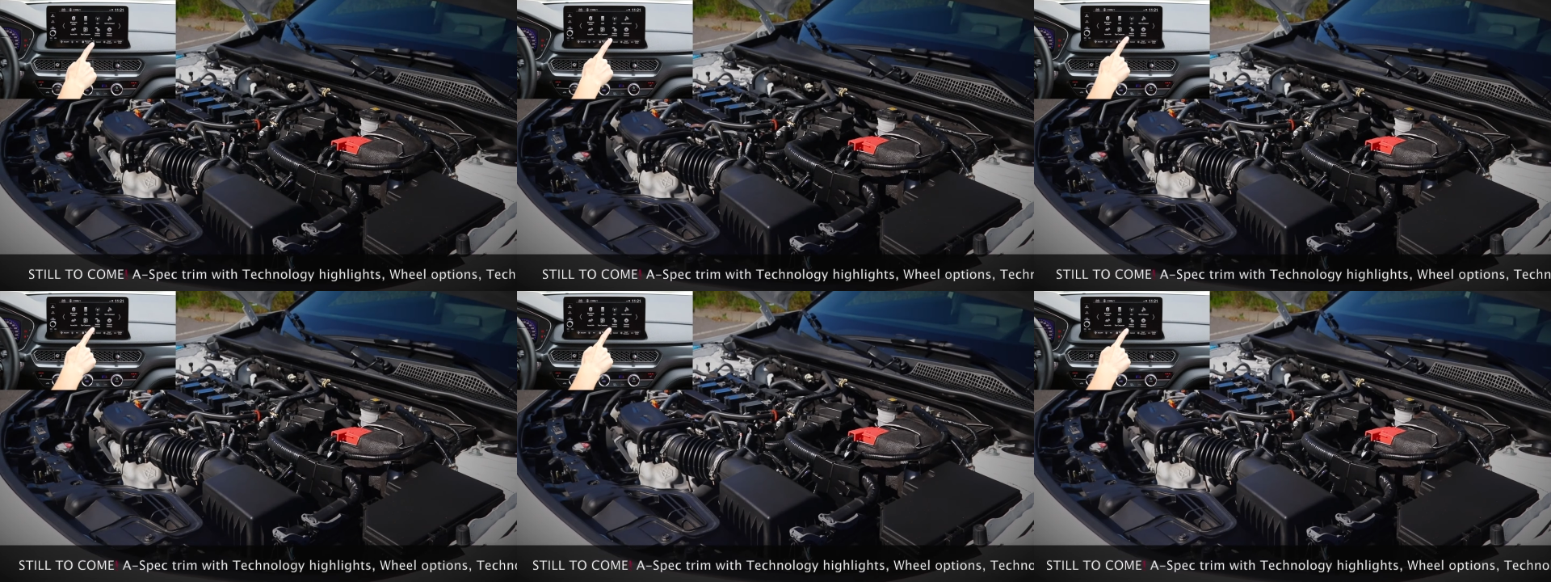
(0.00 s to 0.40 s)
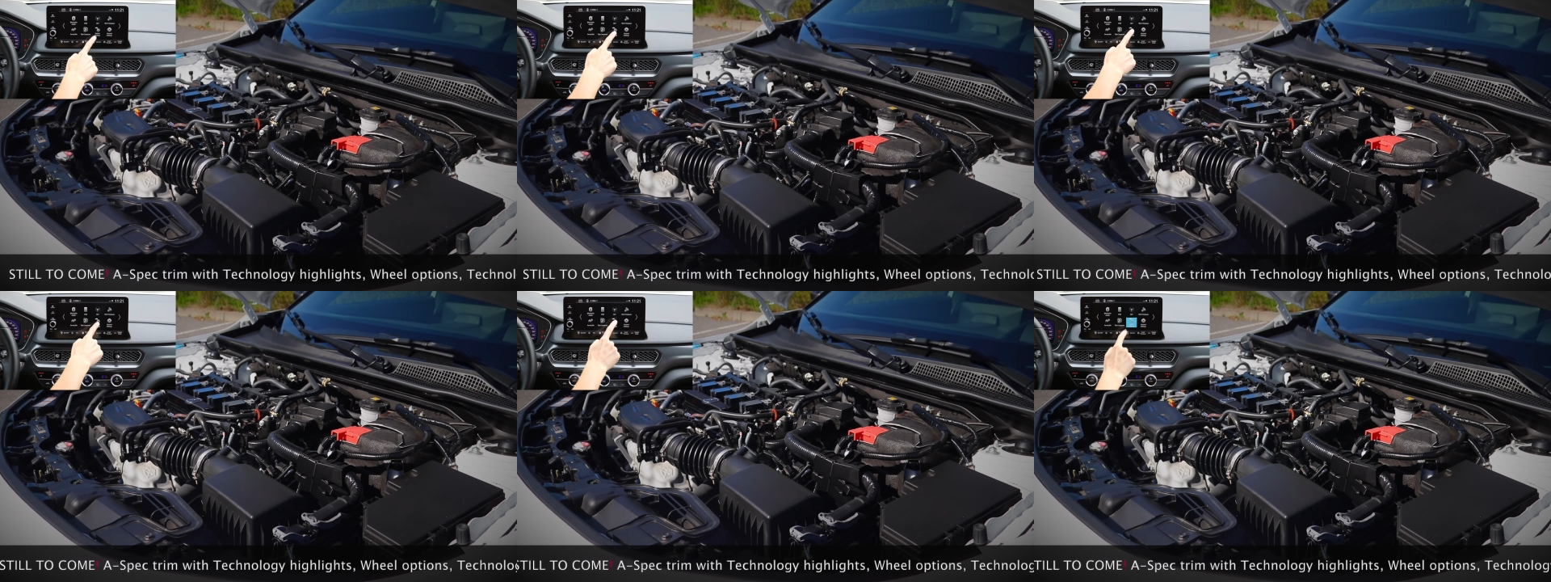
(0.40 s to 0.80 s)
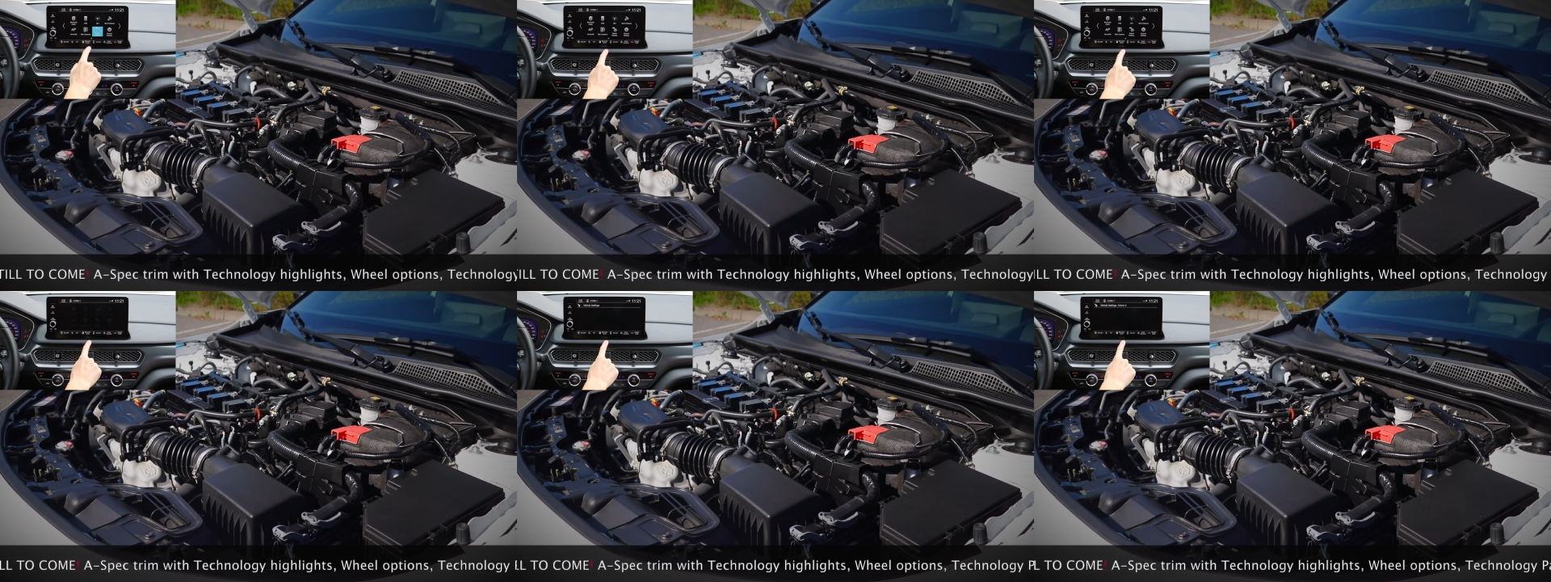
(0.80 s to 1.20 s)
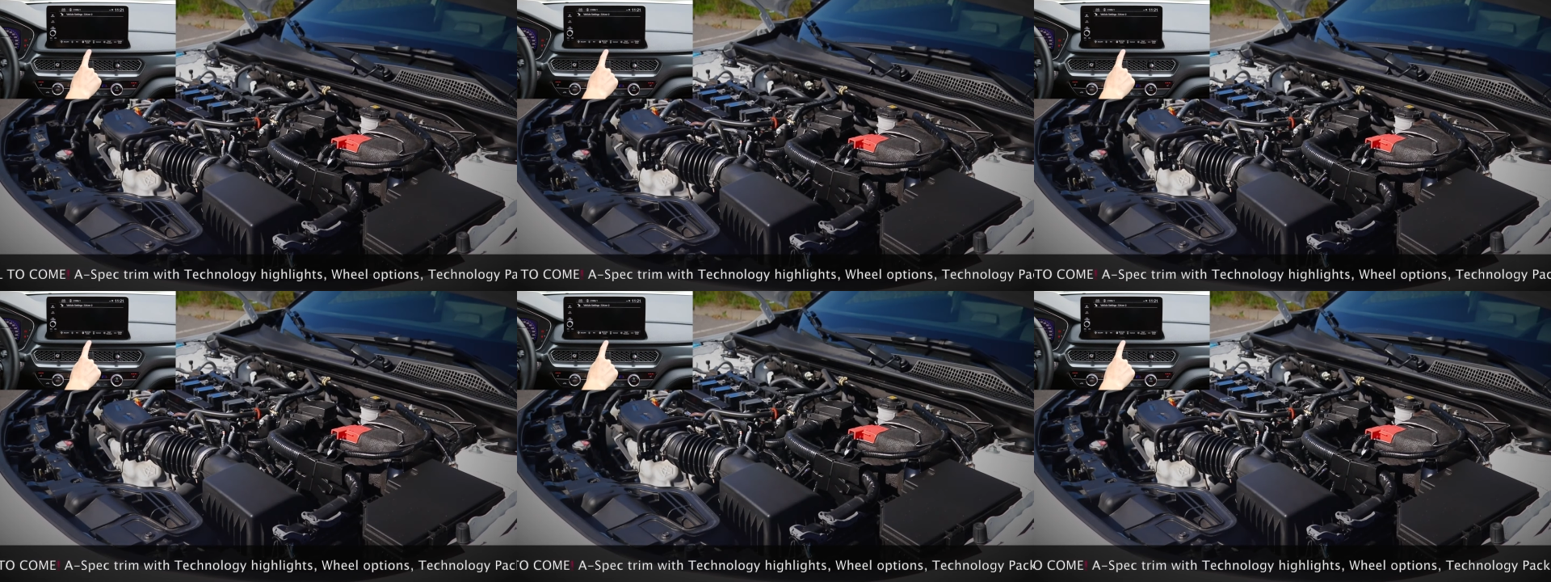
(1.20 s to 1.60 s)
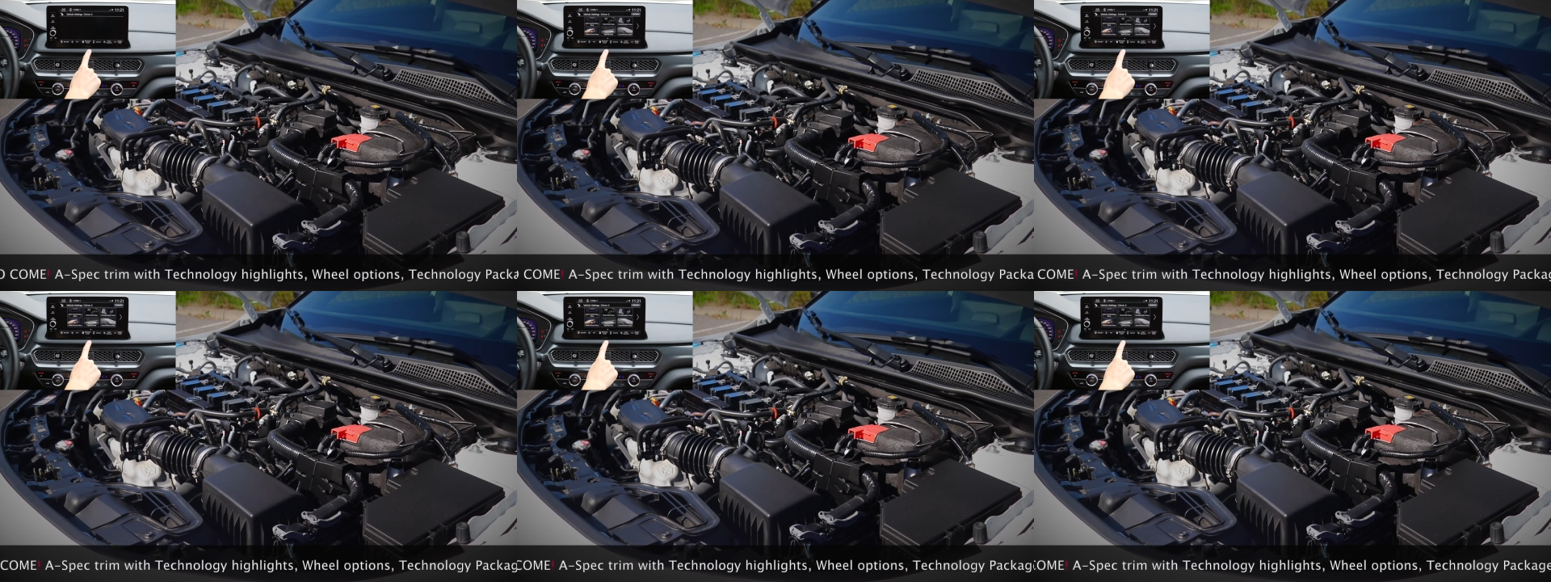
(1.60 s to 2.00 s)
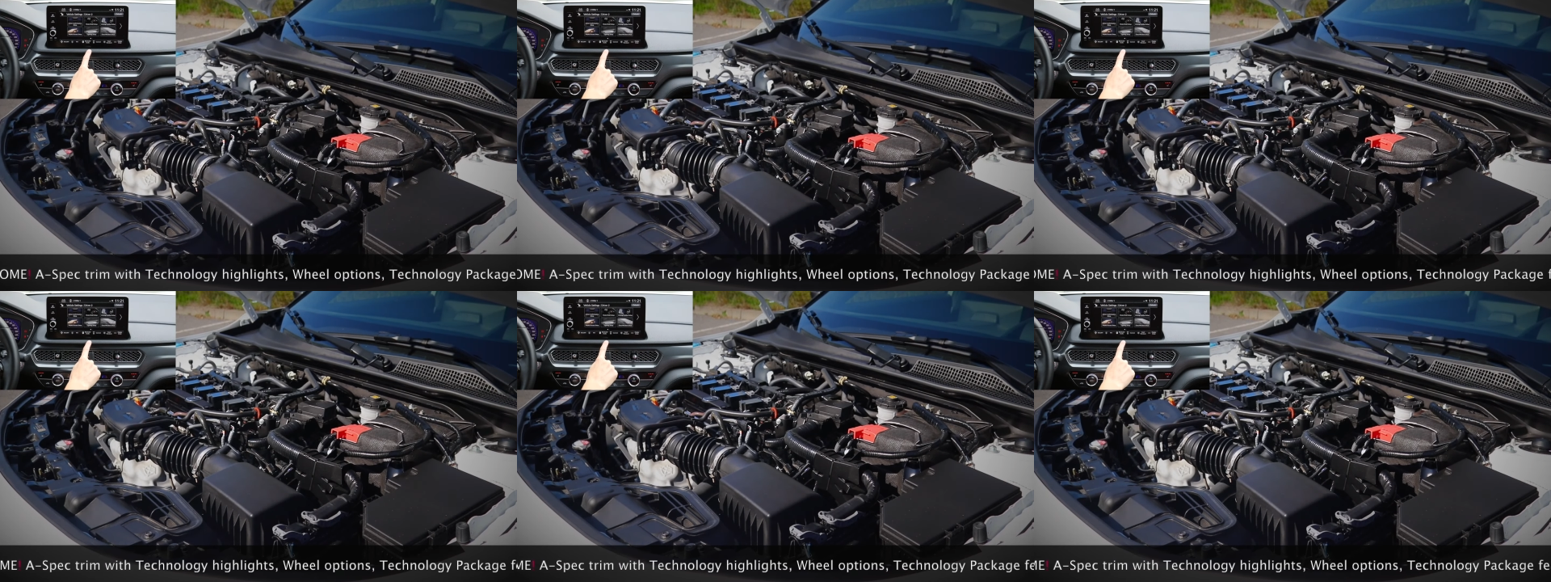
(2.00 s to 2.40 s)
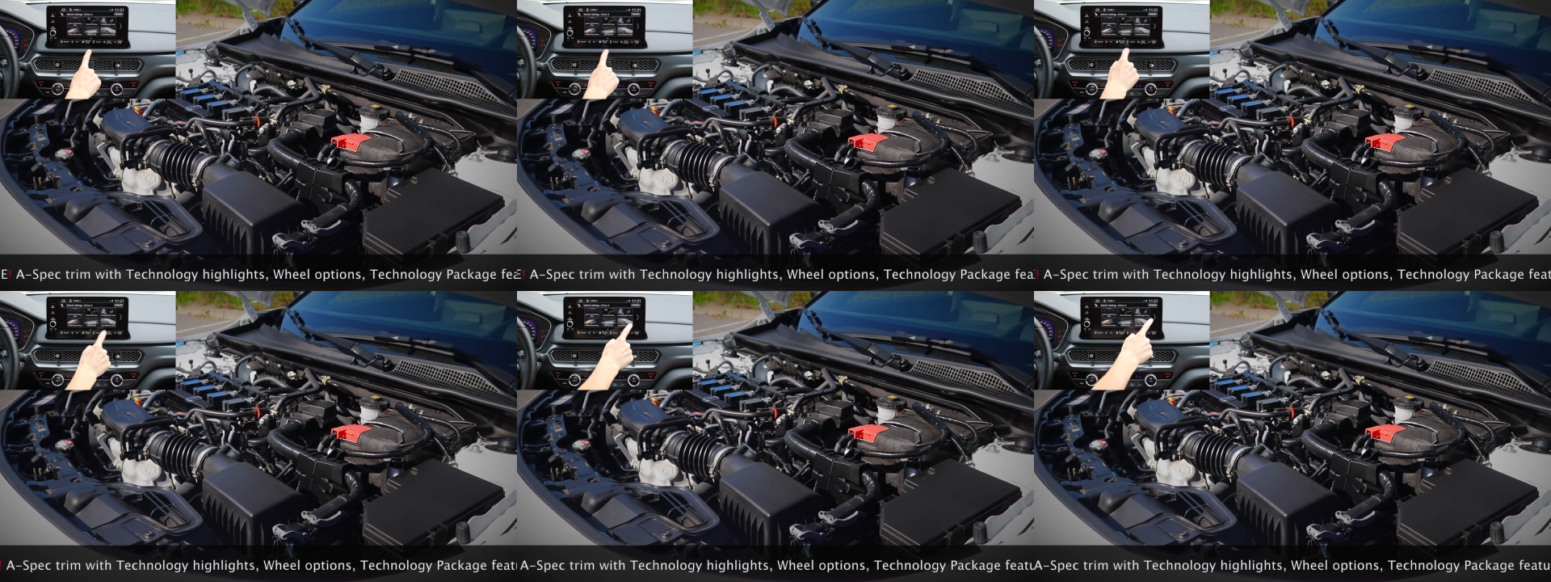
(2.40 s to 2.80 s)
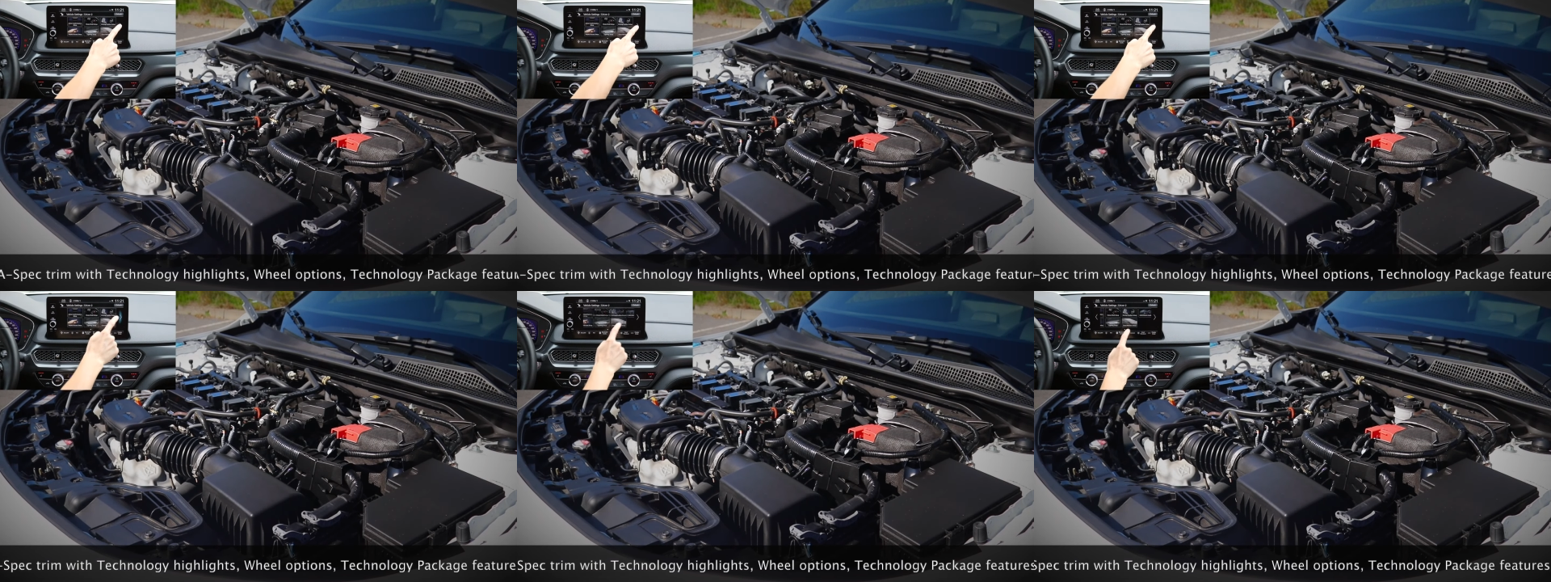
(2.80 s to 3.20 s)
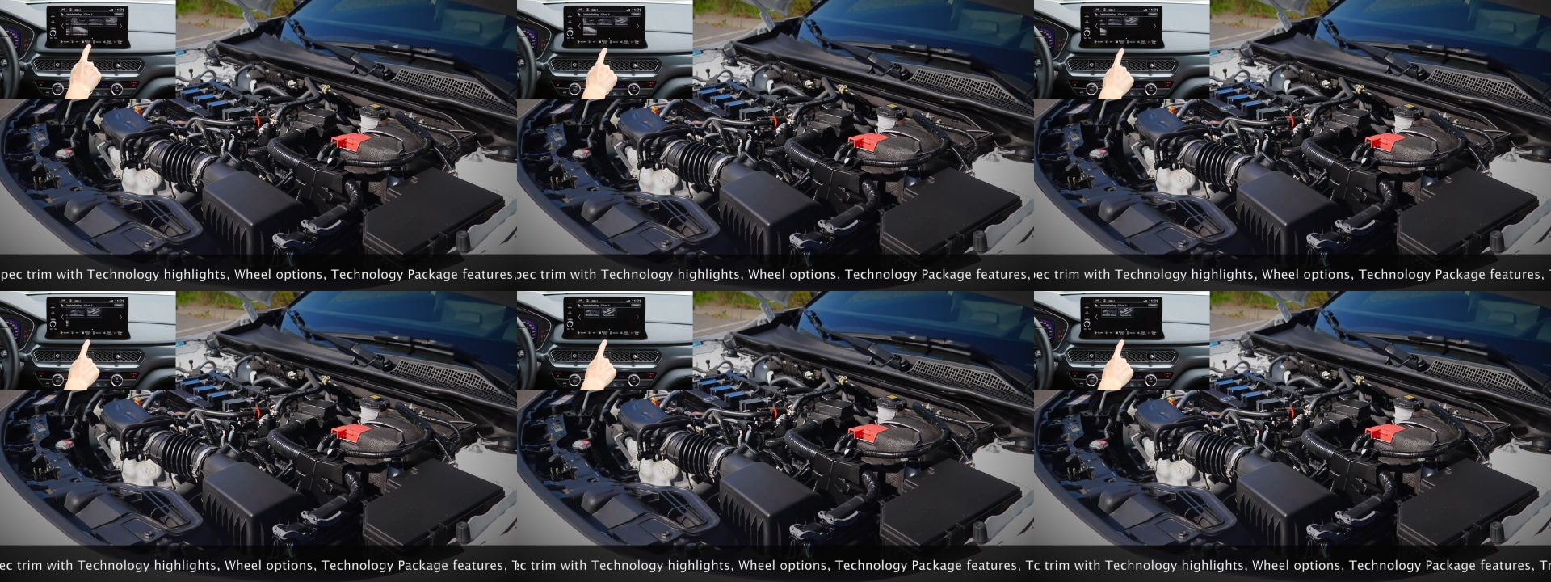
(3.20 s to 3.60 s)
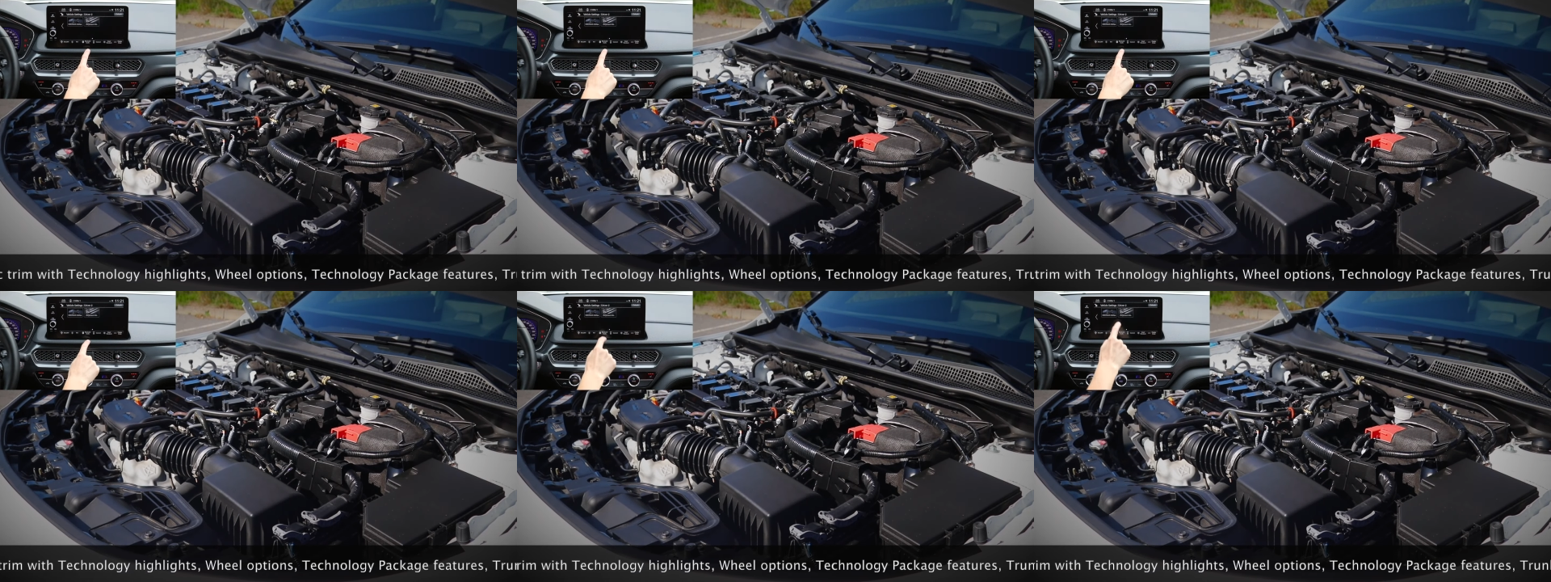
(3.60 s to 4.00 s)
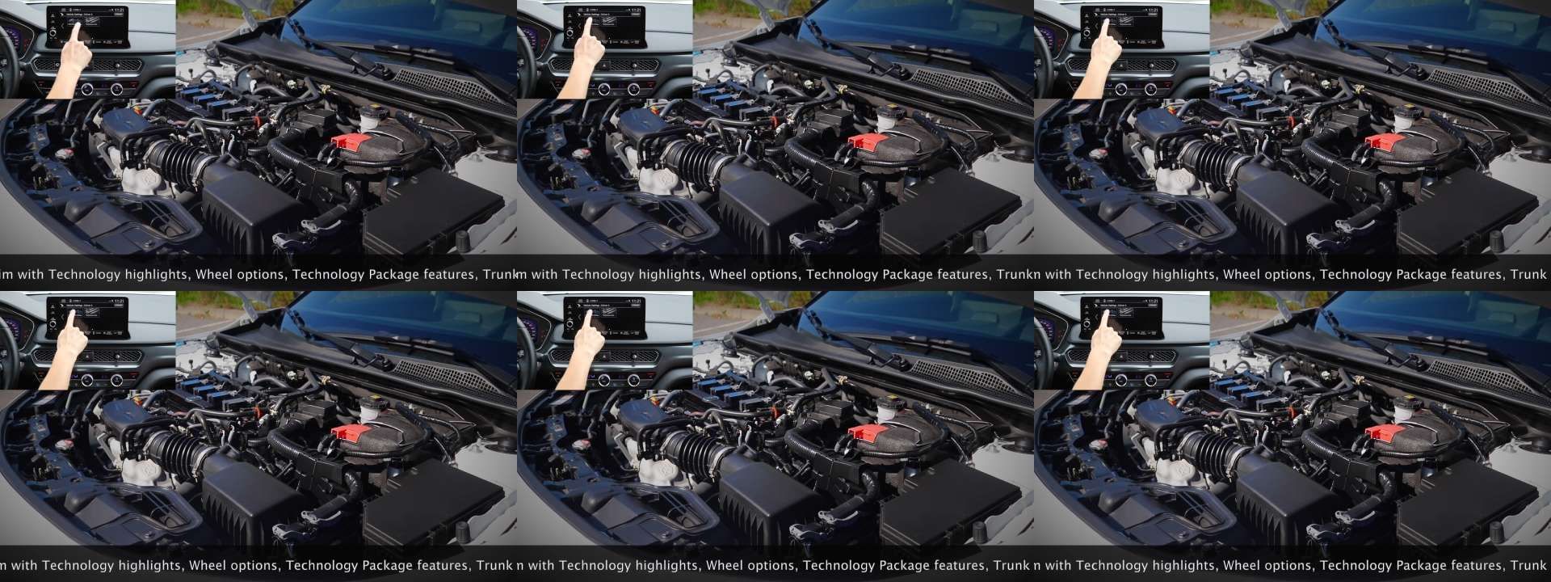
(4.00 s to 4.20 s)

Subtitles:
Nobody's mouth can be seen.